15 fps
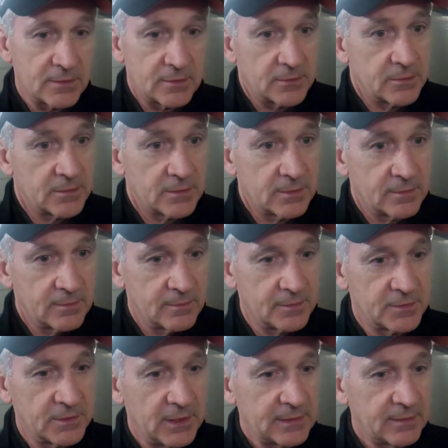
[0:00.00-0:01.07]
So
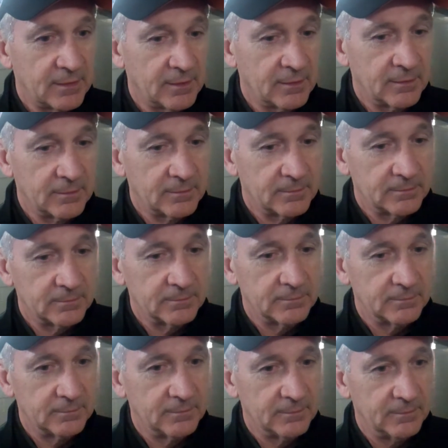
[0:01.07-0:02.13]
there's nothing
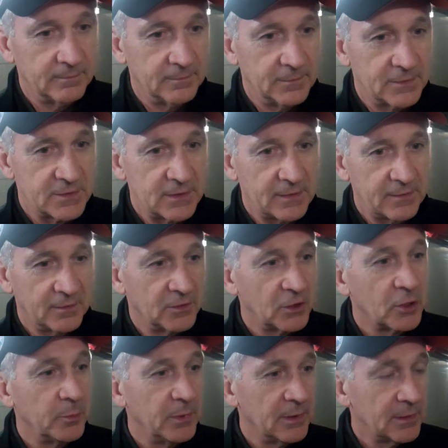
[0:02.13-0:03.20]
that
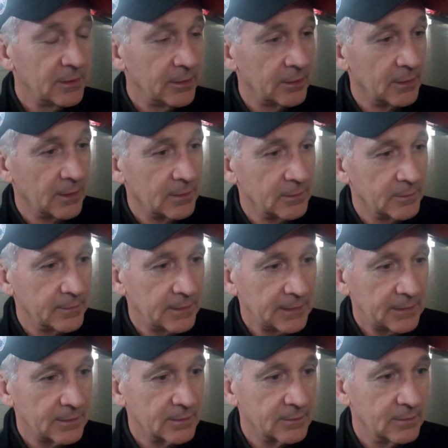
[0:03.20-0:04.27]
could be clearer, I don't
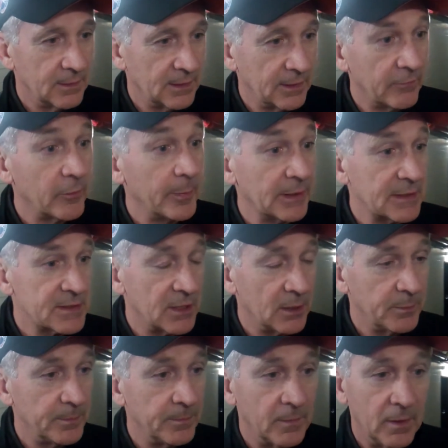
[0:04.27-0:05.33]
think. And everybody's
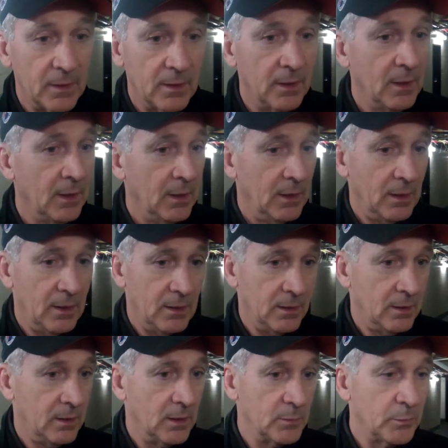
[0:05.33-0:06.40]
on
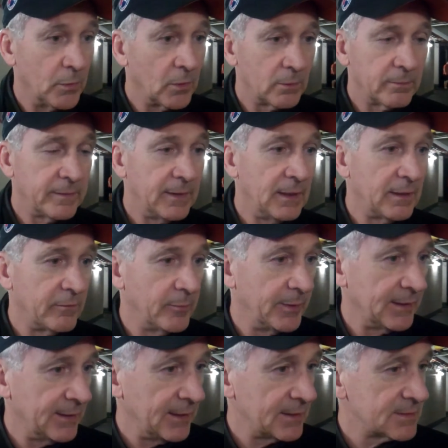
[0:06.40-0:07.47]
board with that.
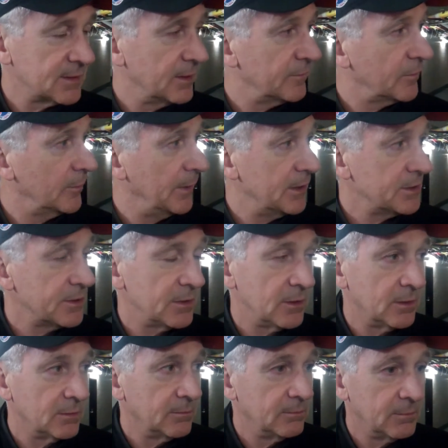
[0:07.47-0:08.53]
Everybody has the information,
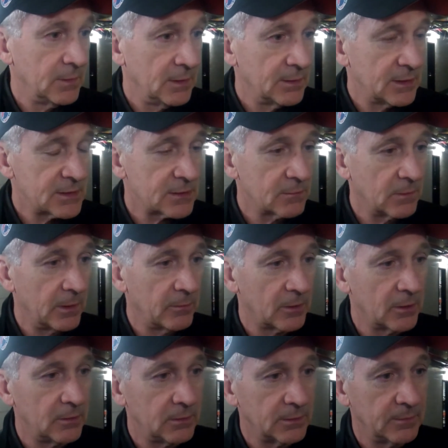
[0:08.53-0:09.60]
and that's the way
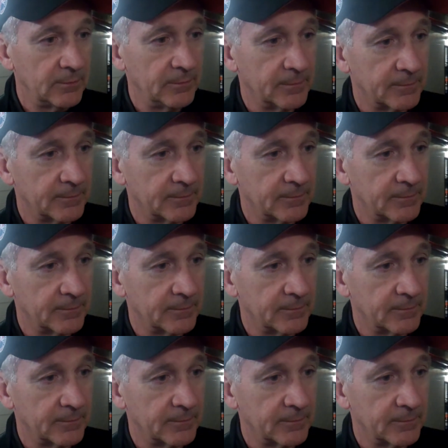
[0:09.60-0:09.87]
we're going.